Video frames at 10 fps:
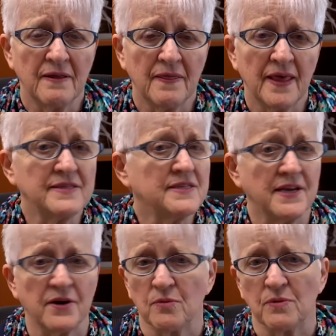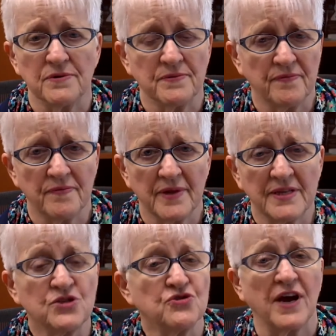That's terrible.
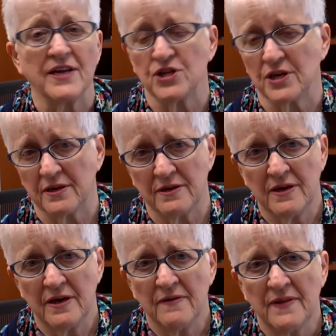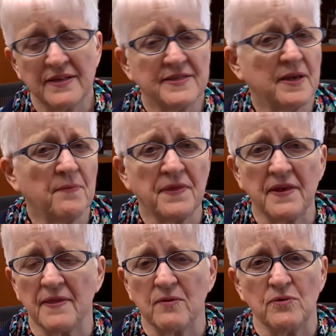That's tragic. That's
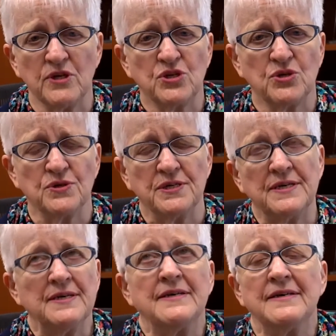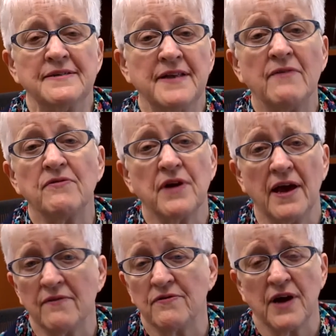something that we should never,
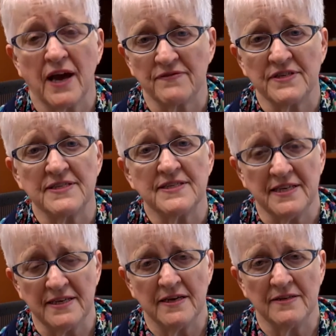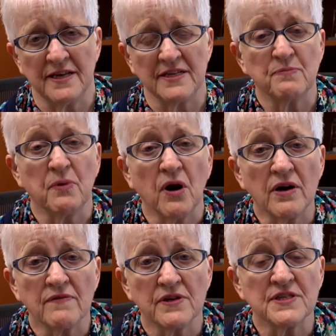ever have to see. And yet it's part
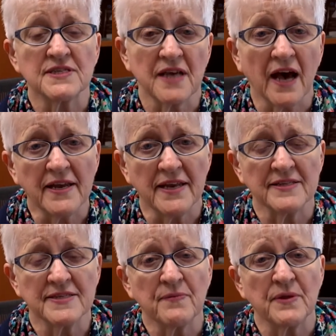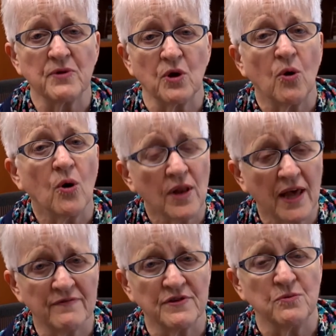of our society and something we all
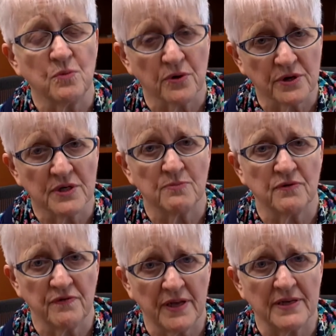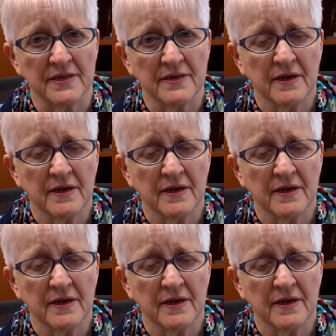have to work to prevent.